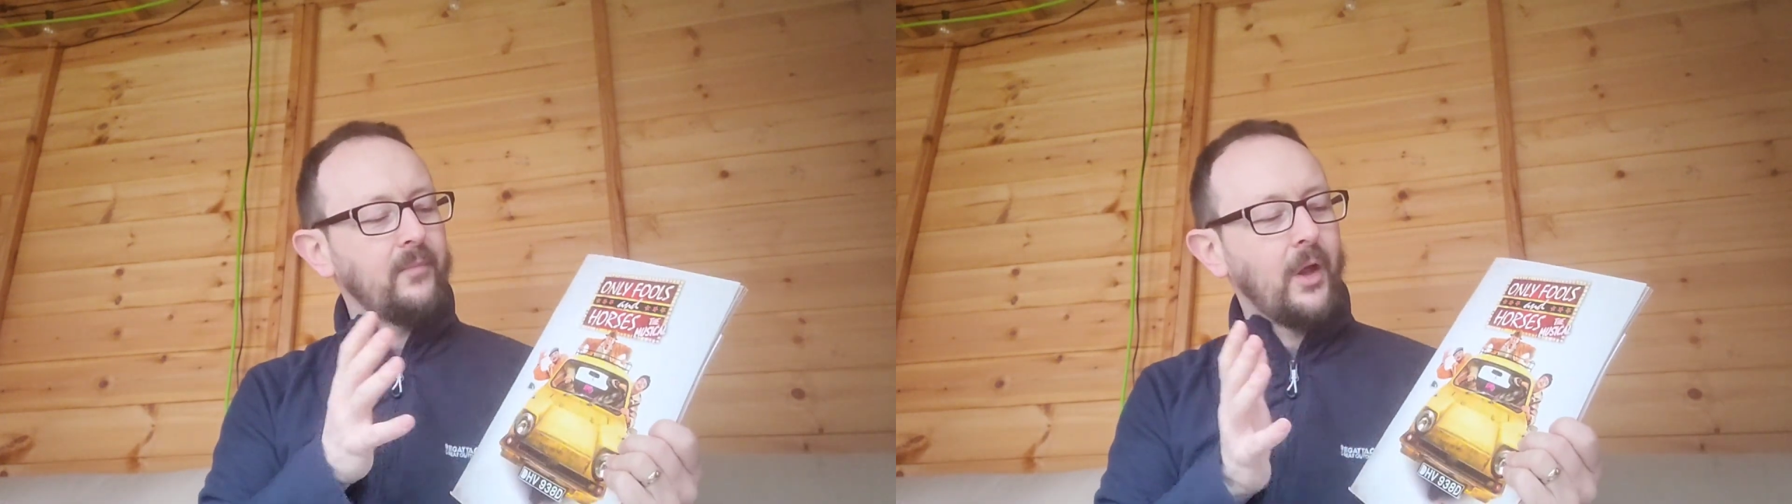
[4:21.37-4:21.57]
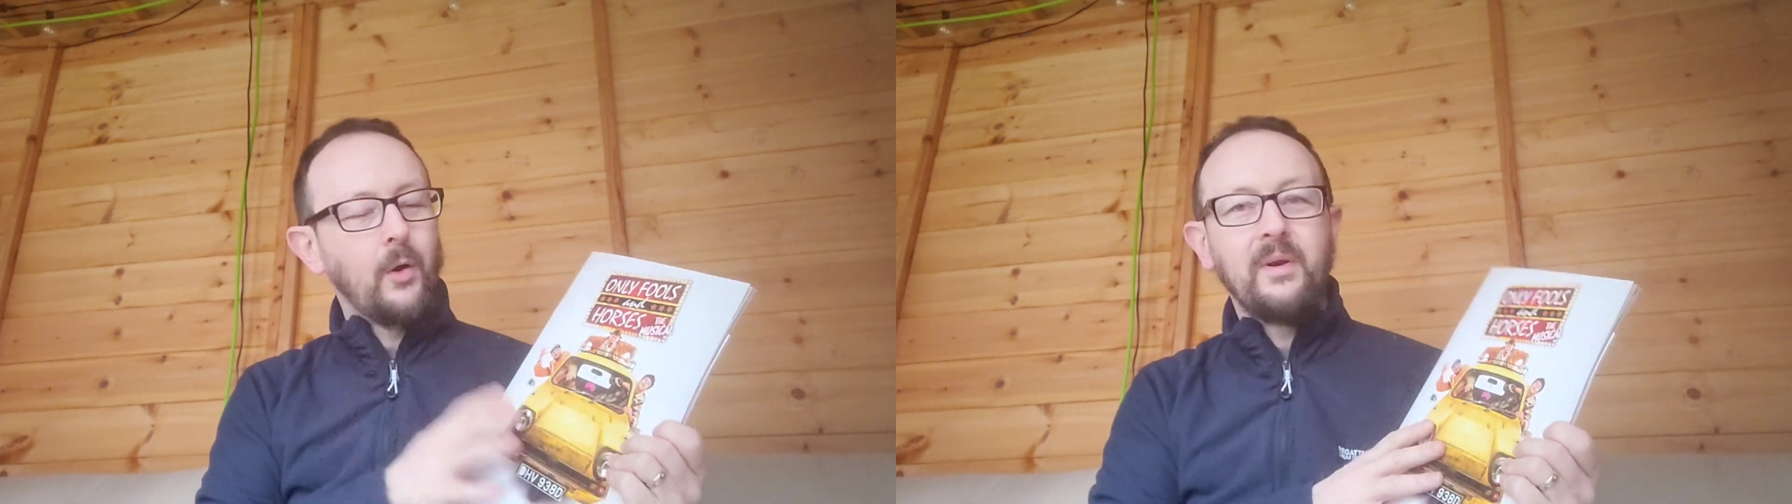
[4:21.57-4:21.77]

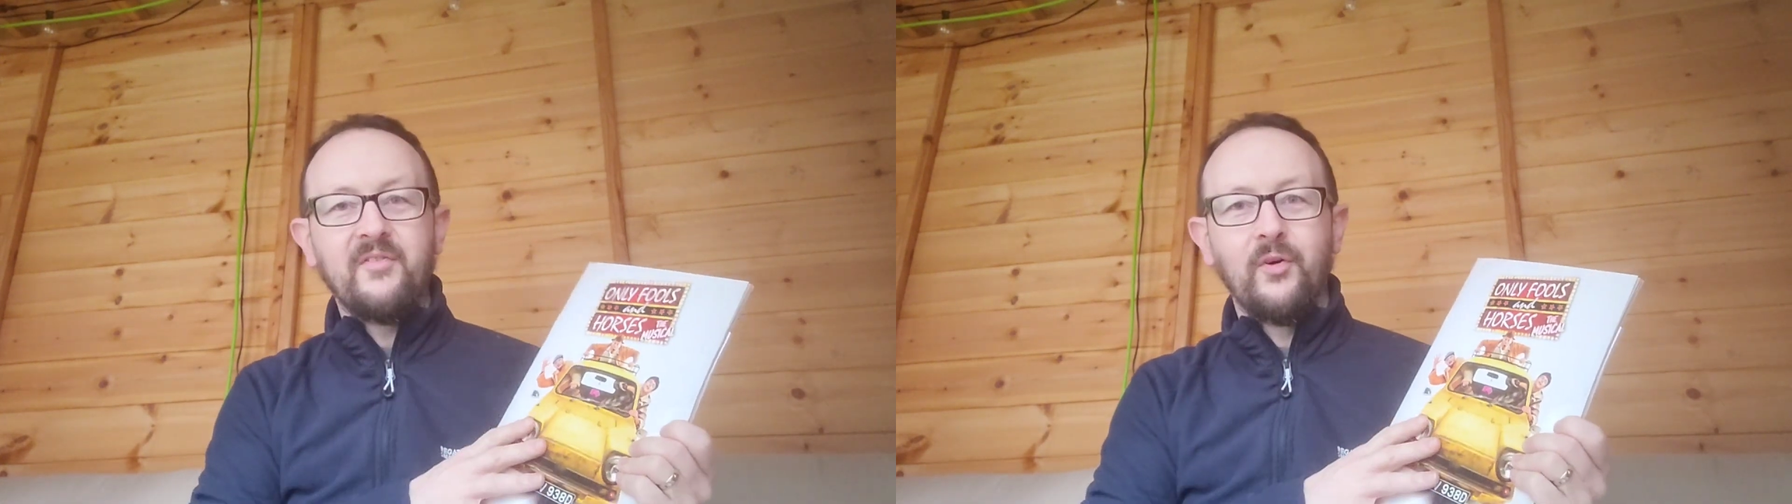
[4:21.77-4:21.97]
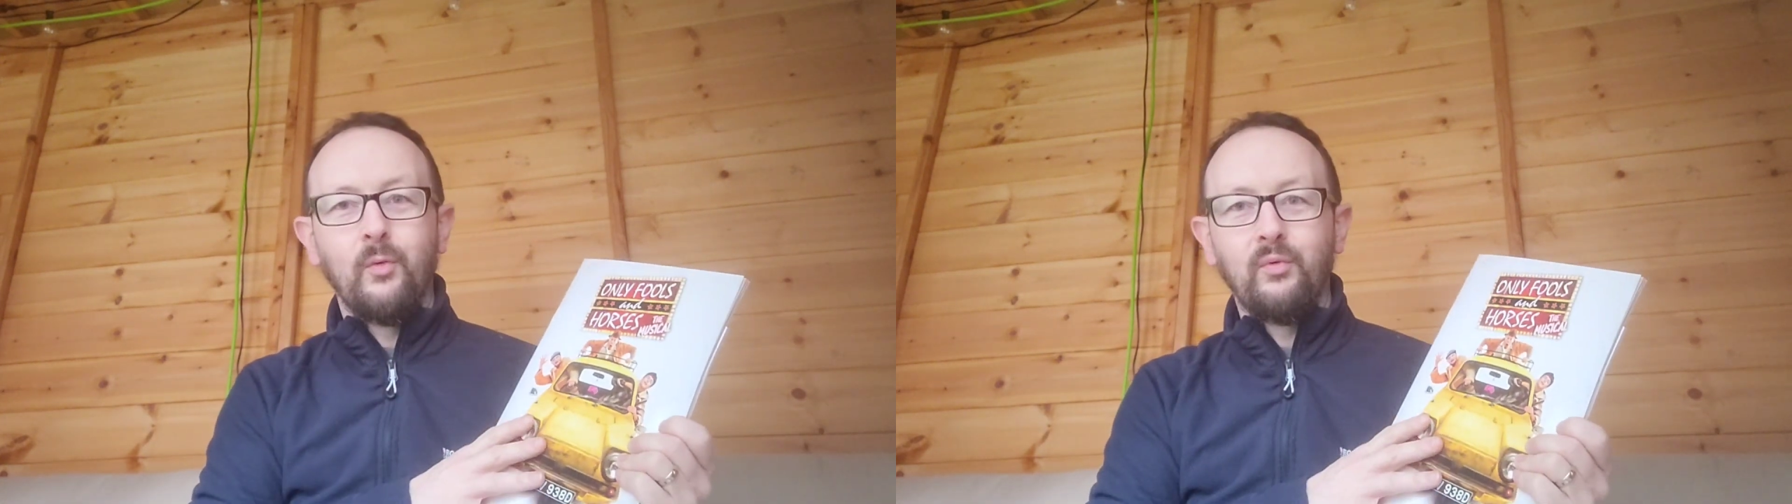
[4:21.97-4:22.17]
Only
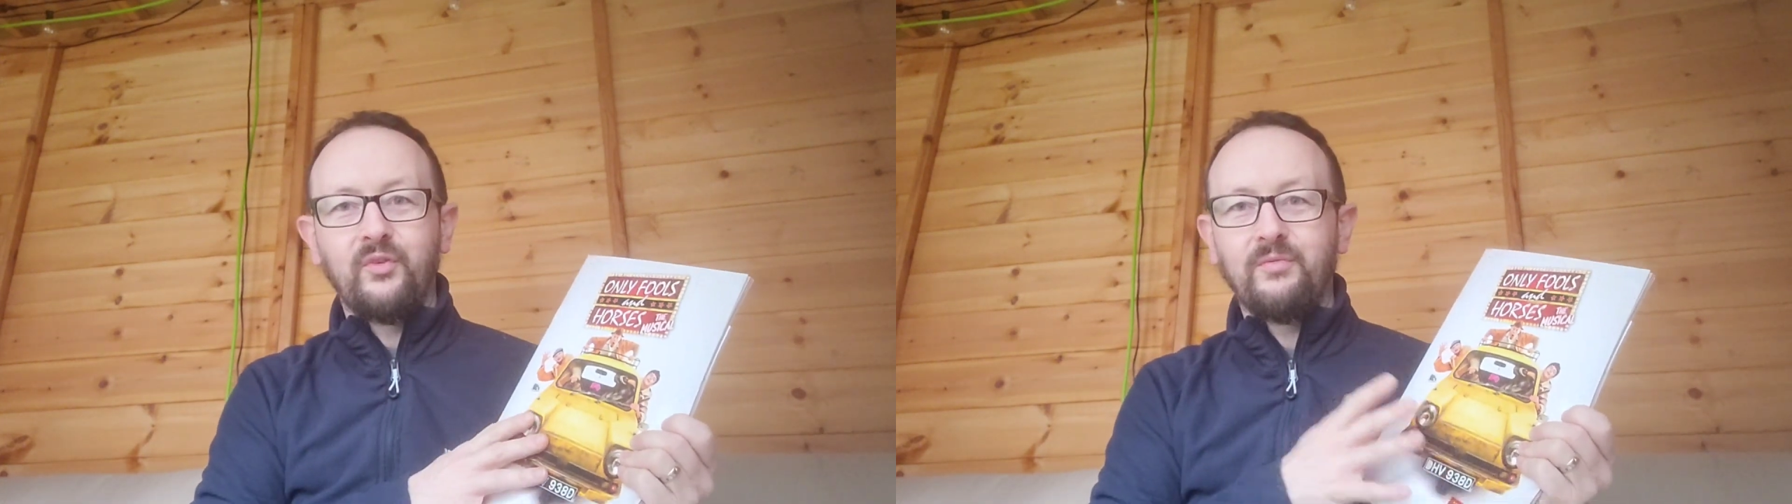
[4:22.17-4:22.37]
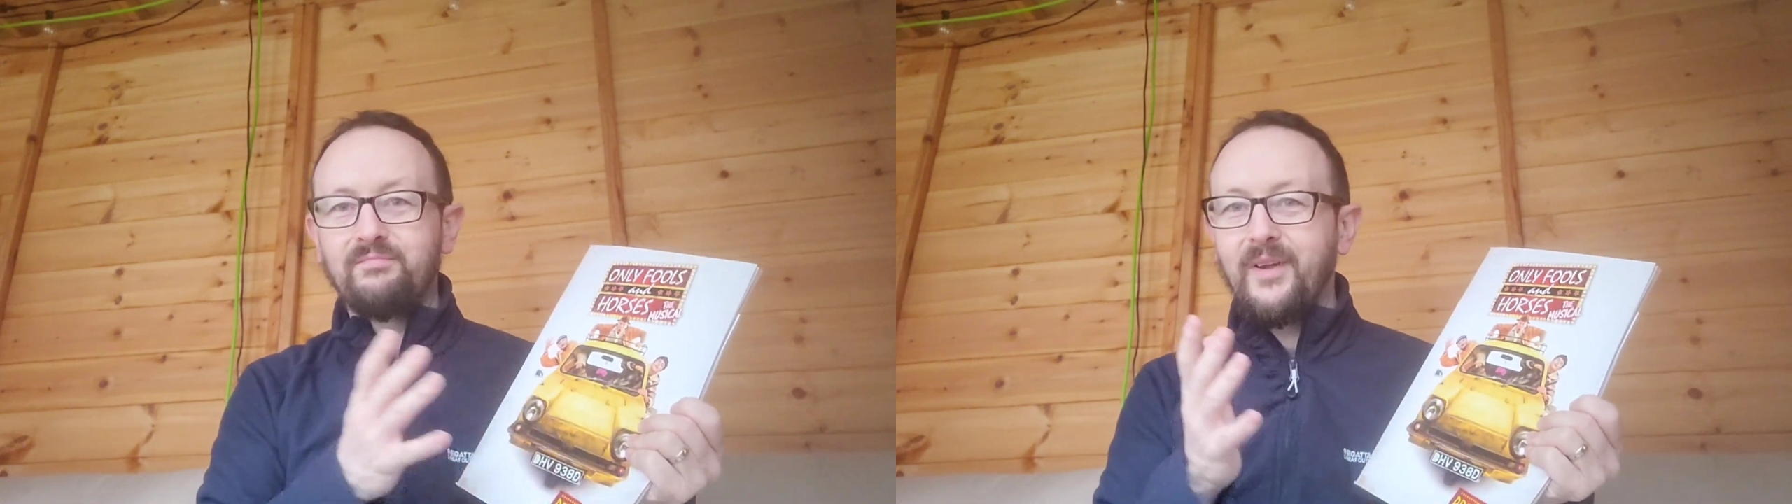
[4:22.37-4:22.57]

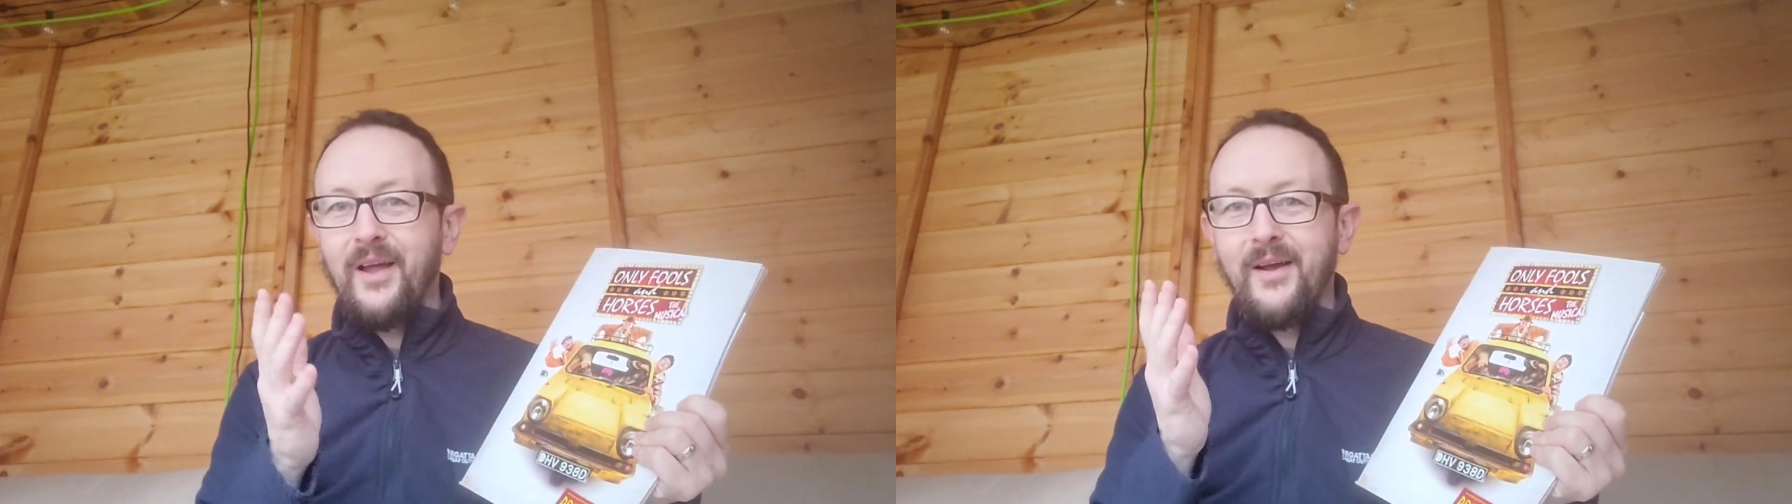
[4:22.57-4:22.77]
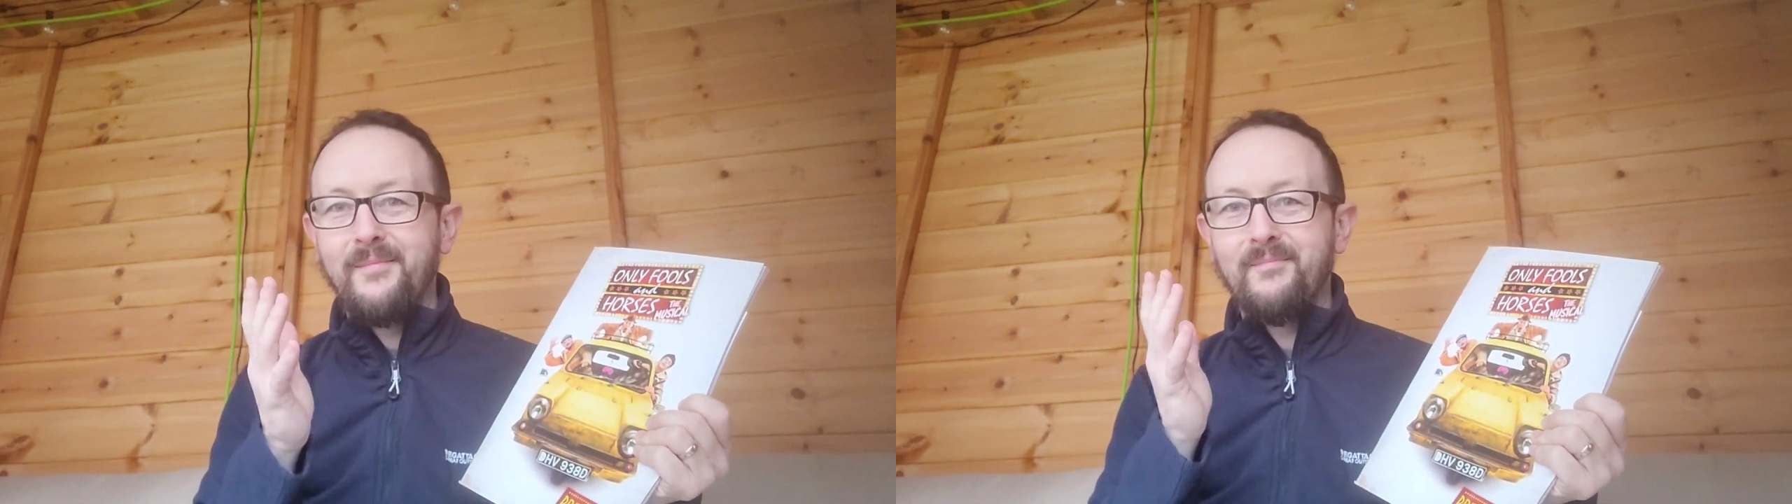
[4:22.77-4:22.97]
Fools
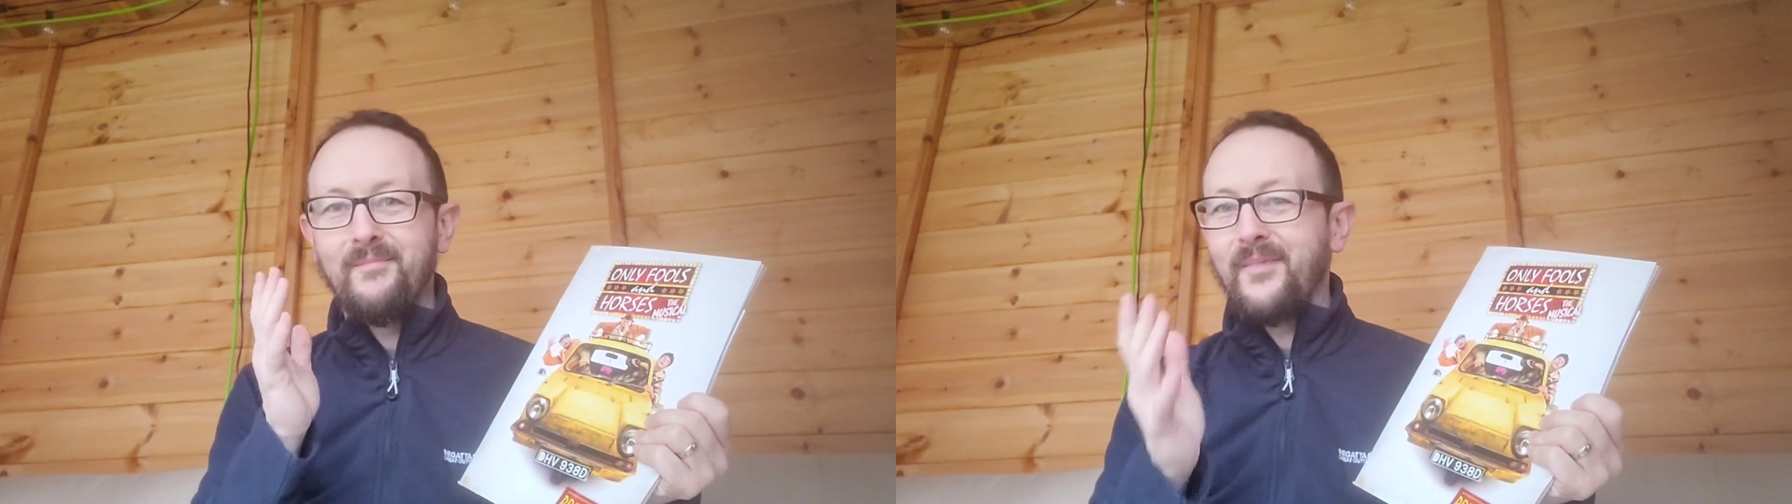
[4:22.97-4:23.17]
and